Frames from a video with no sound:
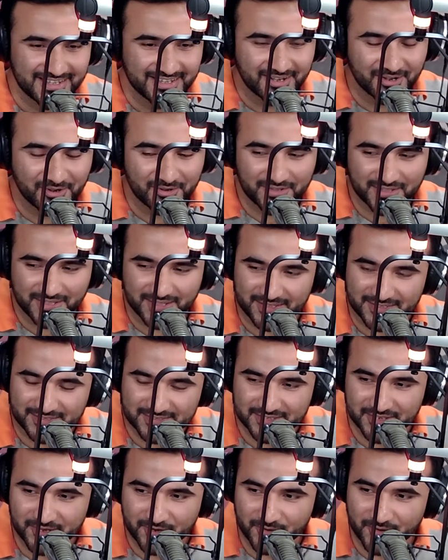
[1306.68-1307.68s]
Okay,
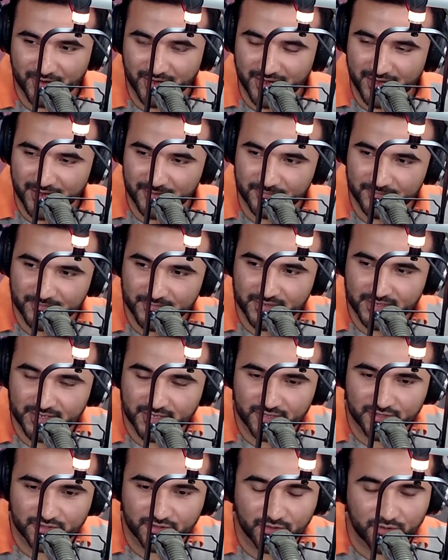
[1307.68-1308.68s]

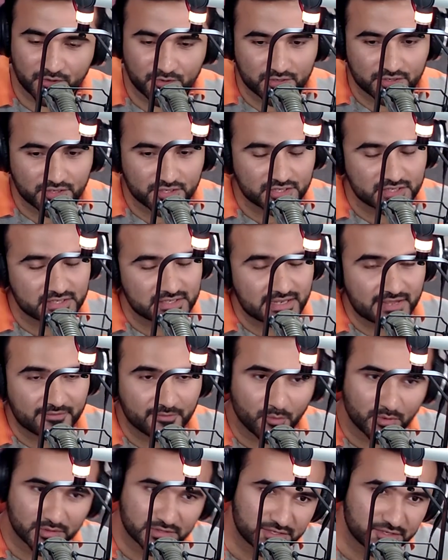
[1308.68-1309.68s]
so you just never
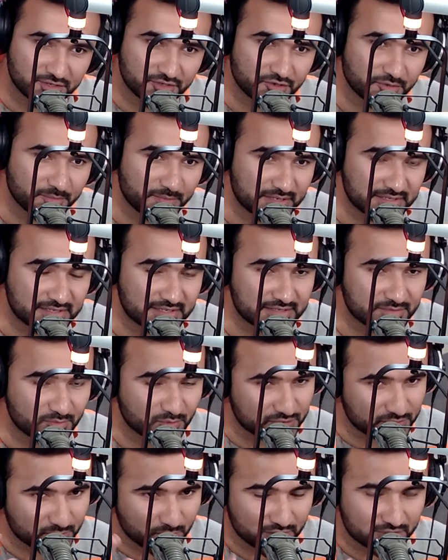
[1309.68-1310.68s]
wanted to do business.
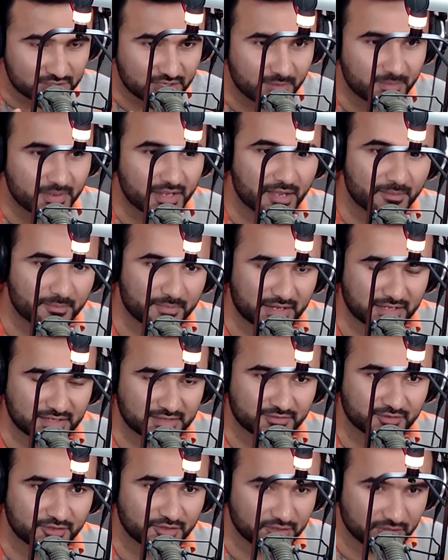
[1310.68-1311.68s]
What's coming up next for
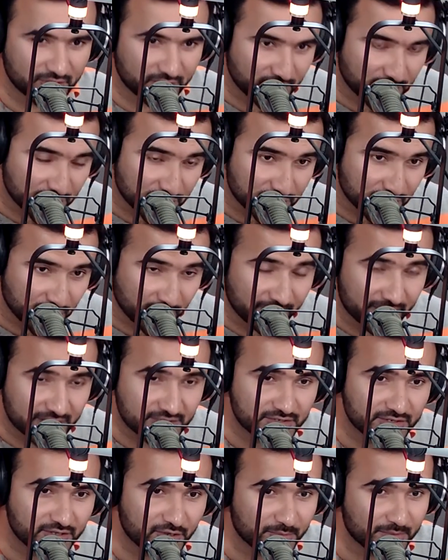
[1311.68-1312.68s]
you? Are you going to
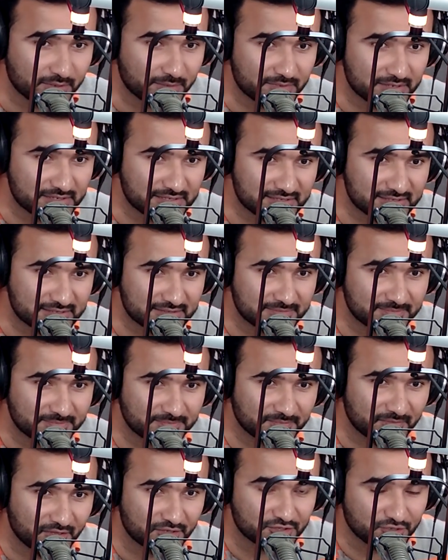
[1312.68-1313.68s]
eventually open a business?
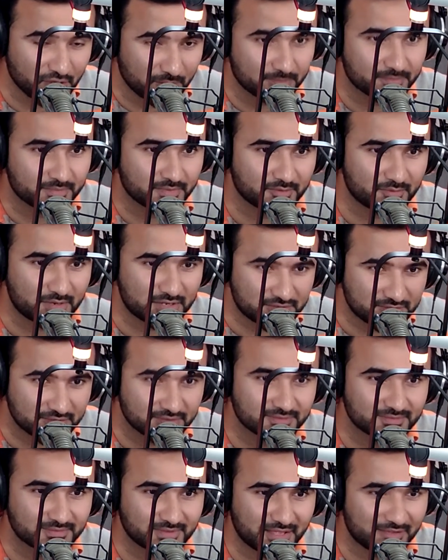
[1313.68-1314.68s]
A shop? A
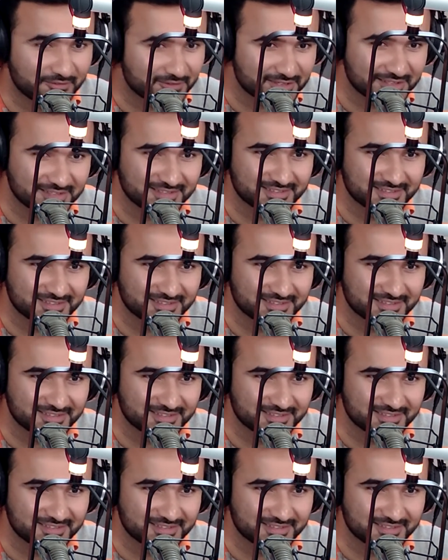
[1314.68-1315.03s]
restaurant? Cafe? Like,